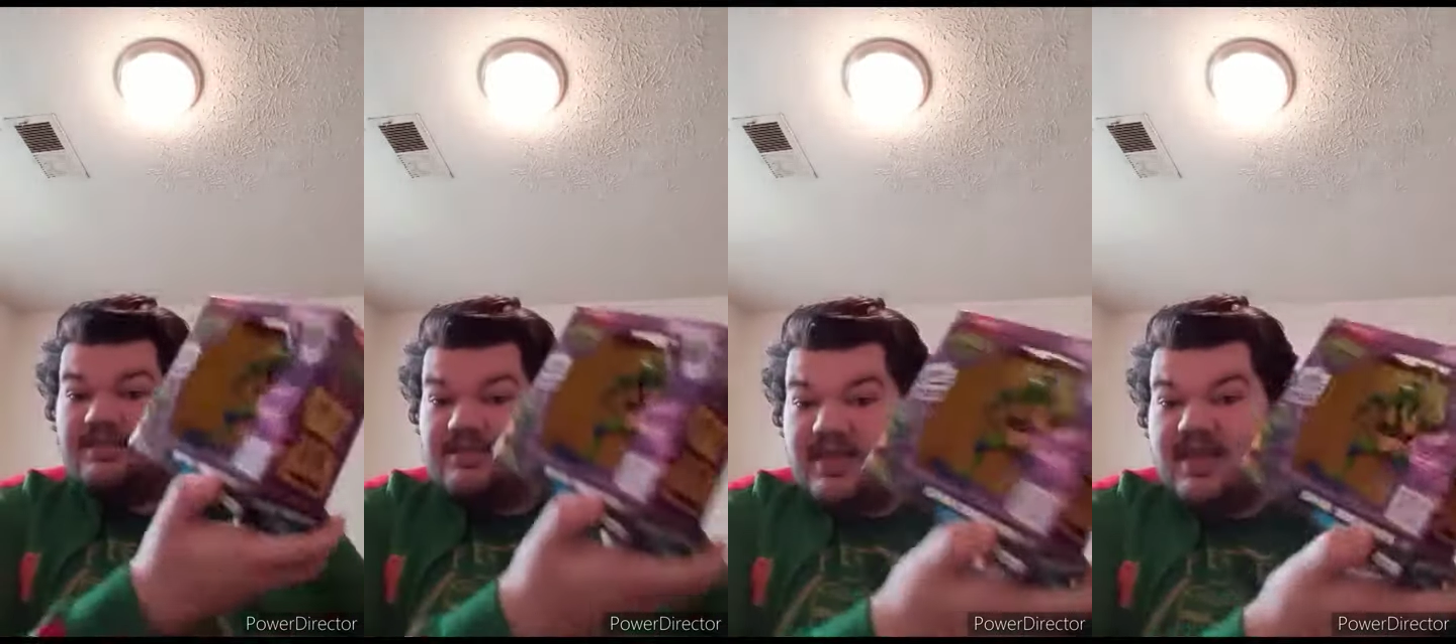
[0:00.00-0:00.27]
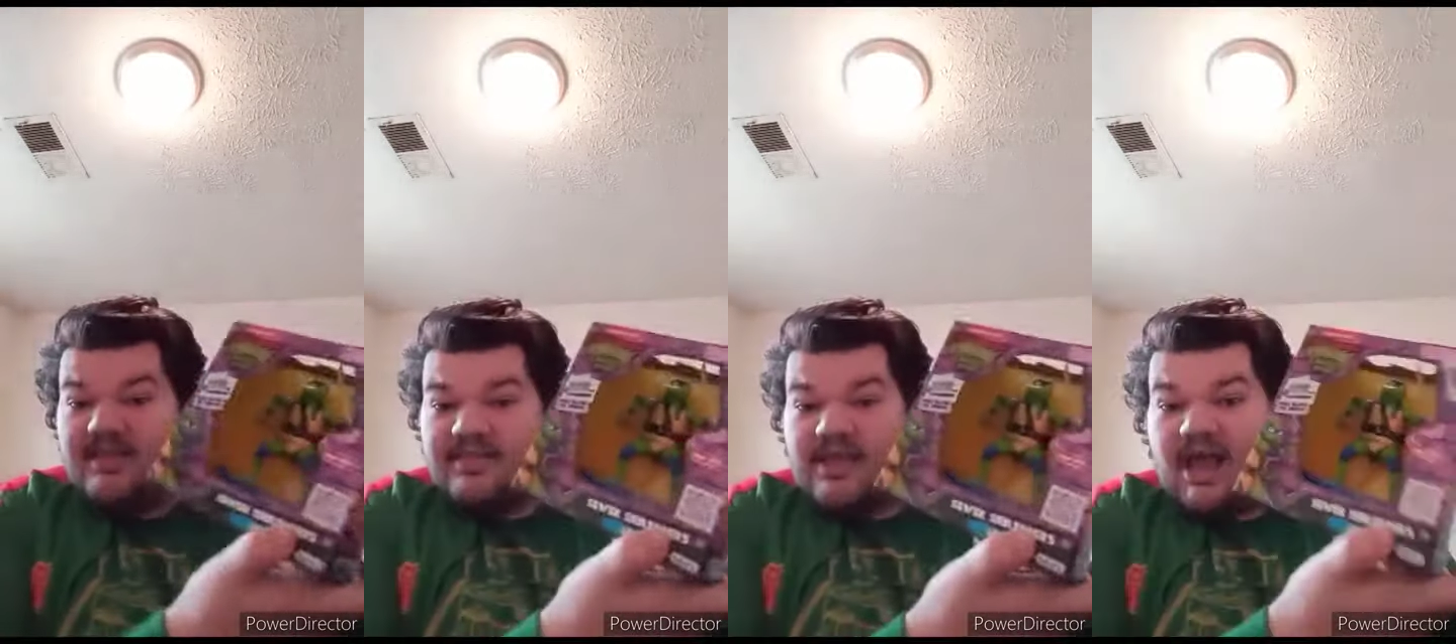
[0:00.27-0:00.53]

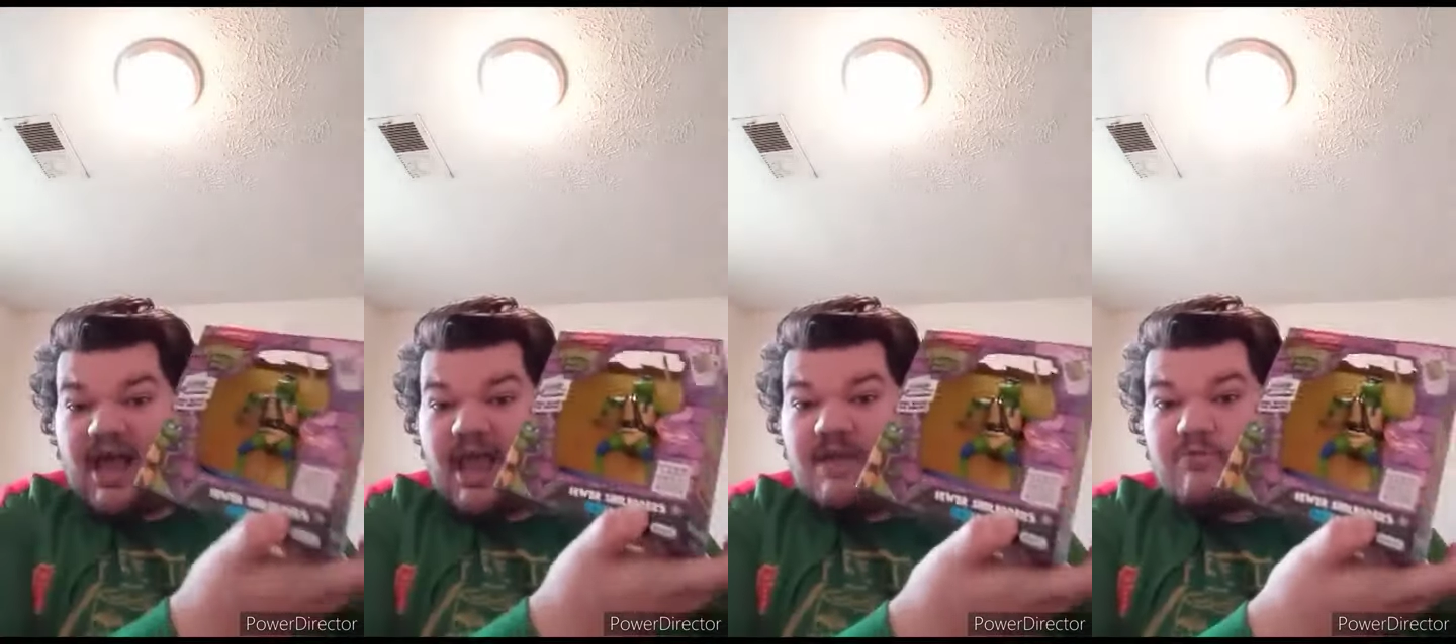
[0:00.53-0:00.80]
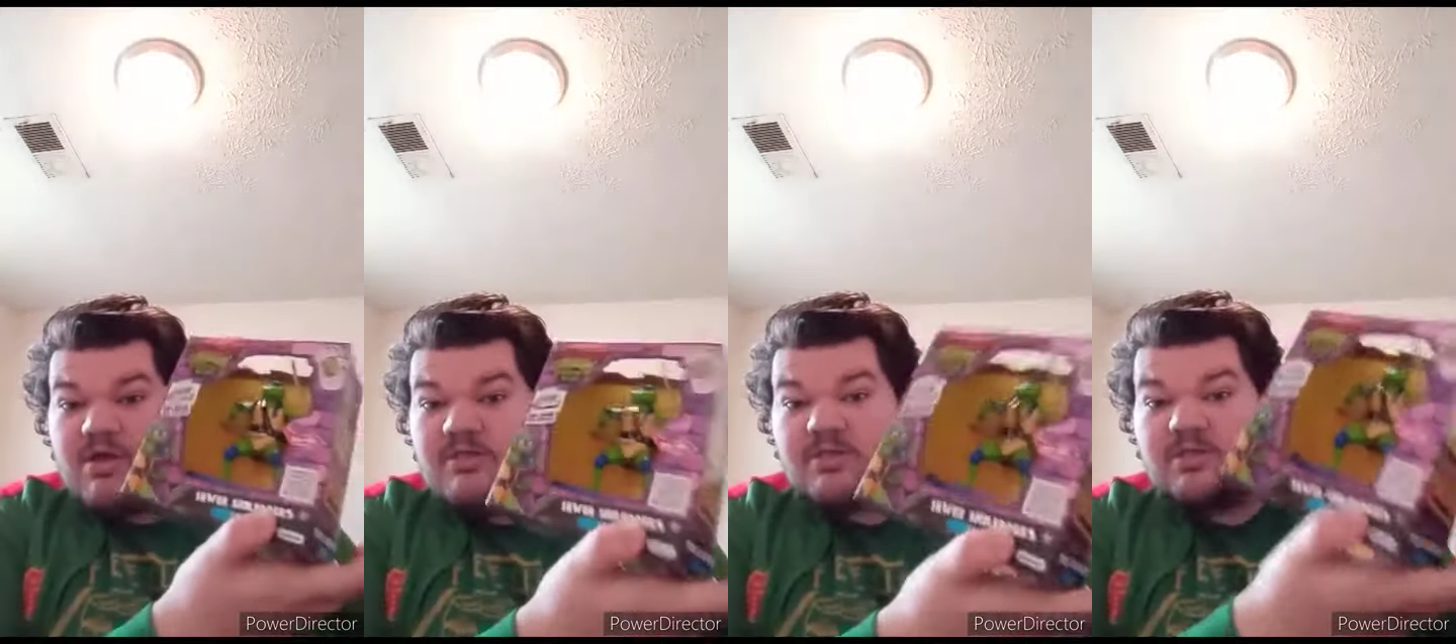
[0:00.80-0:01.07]
this
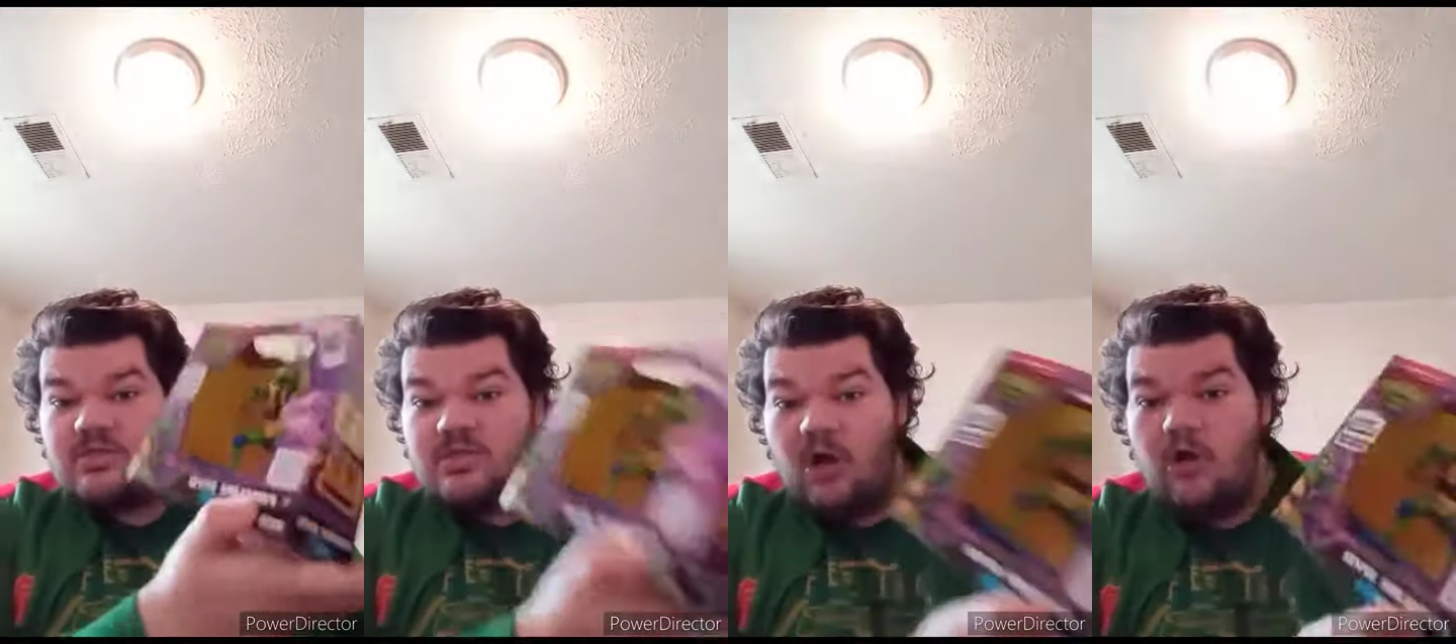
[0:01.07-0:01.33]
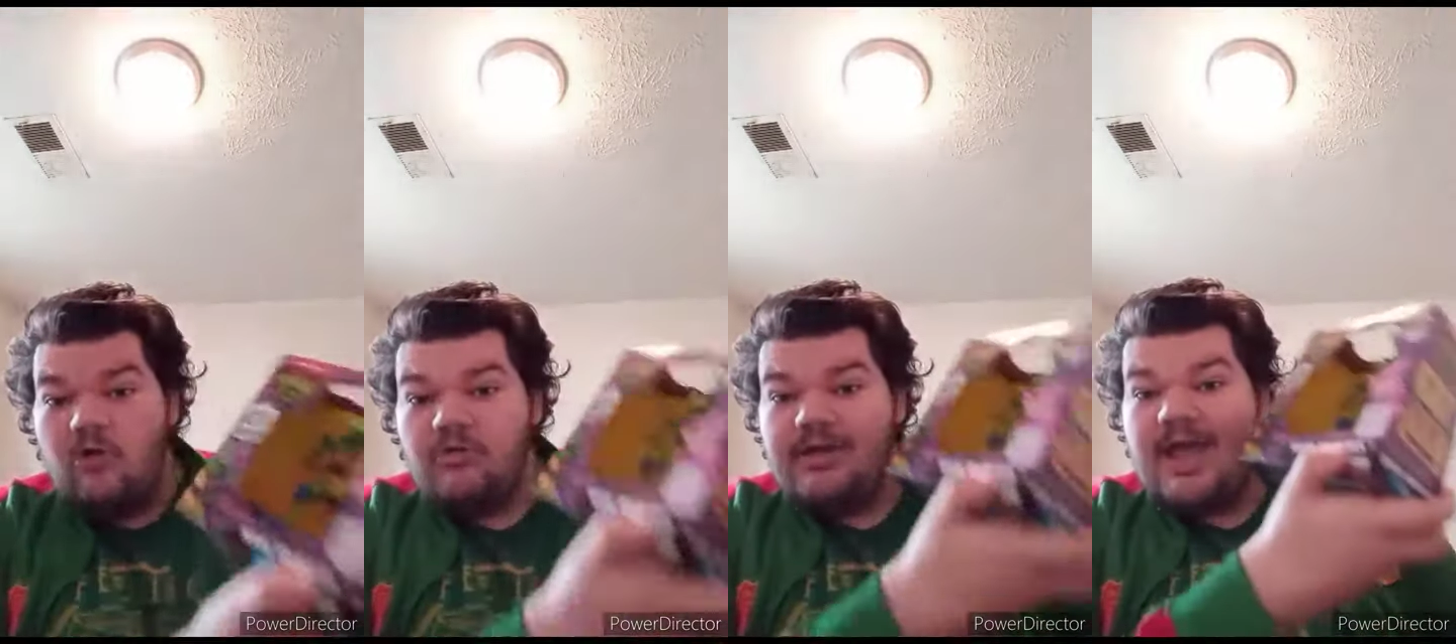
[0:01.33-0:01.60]
guy was
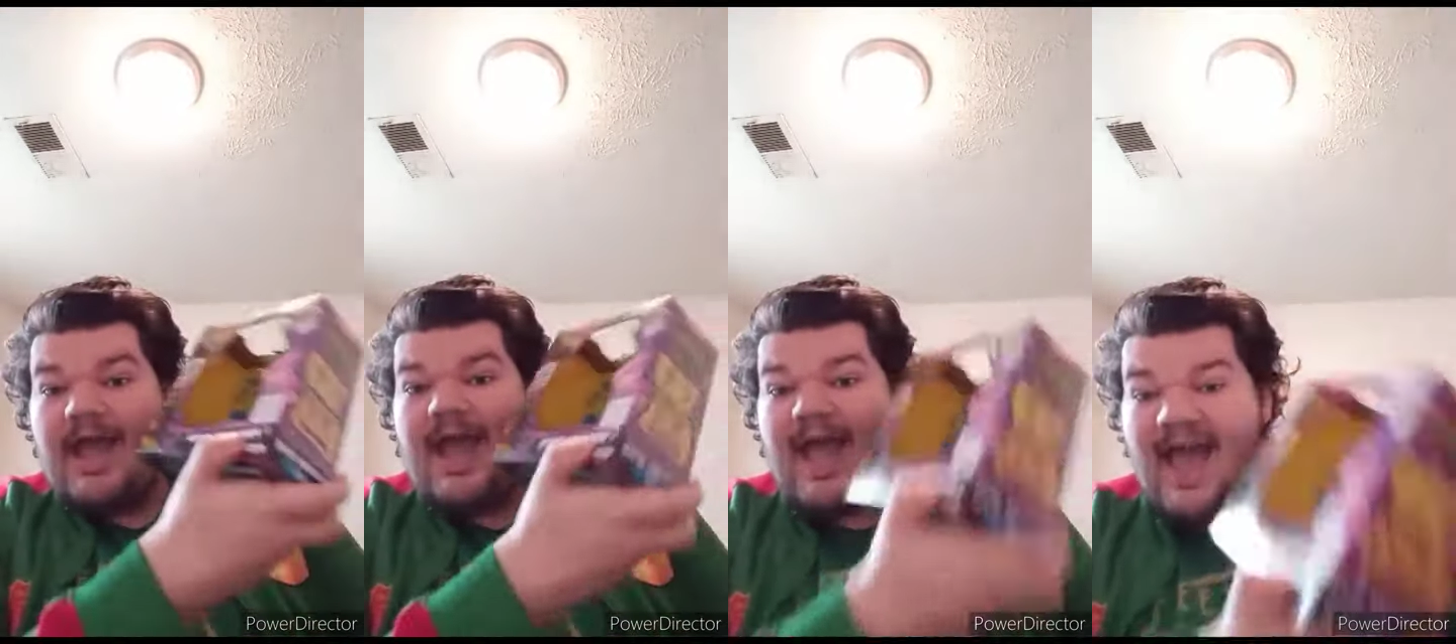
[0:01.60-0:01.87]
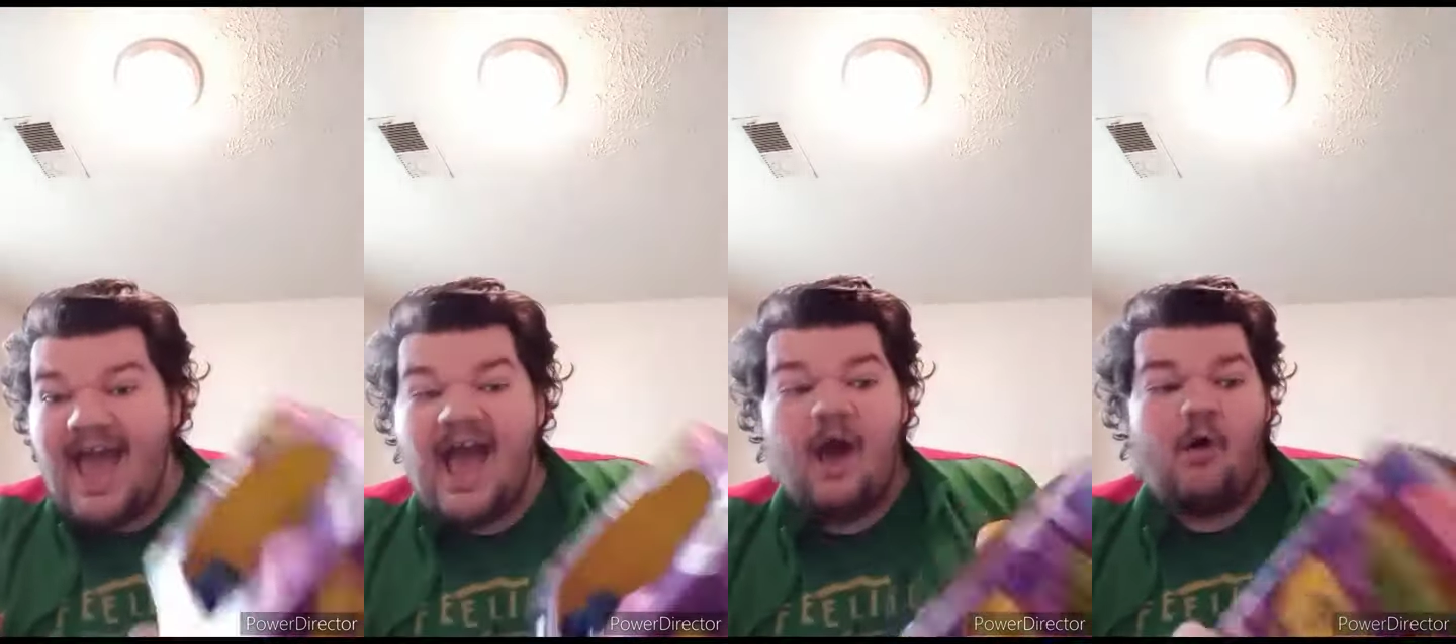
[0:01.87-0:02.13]
sold
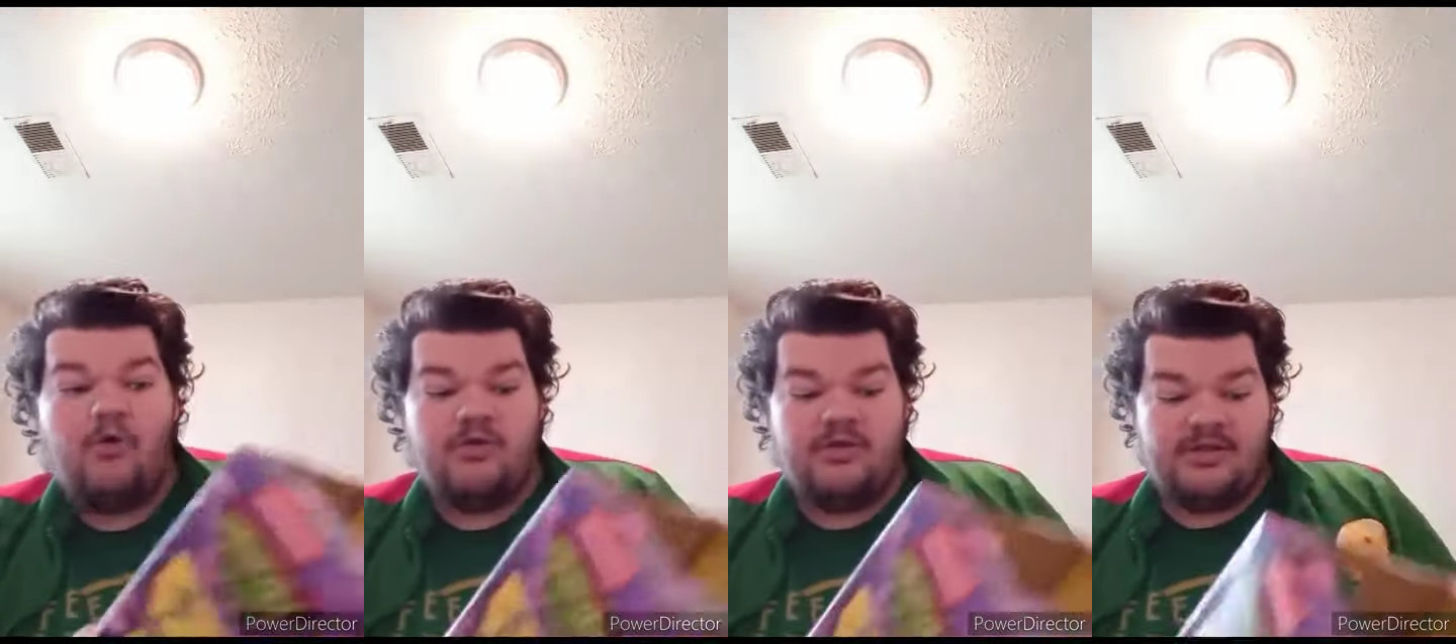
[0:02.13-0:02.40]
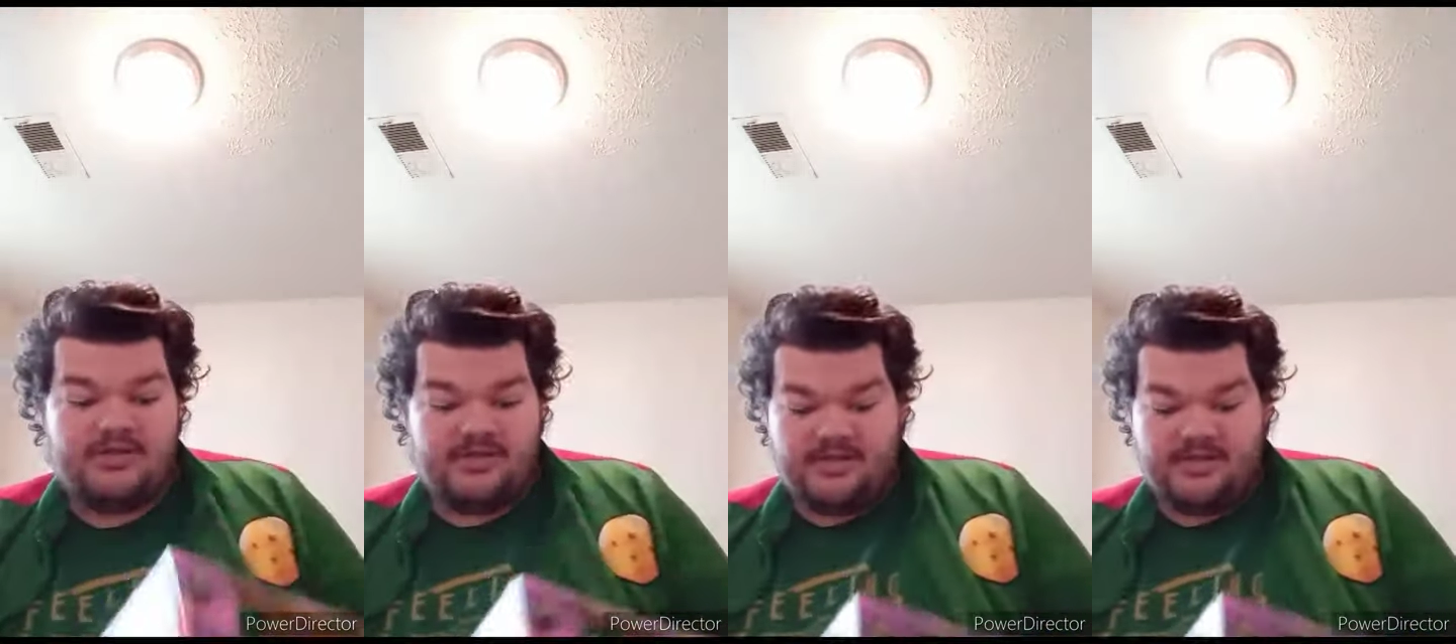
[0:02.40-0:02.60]
out.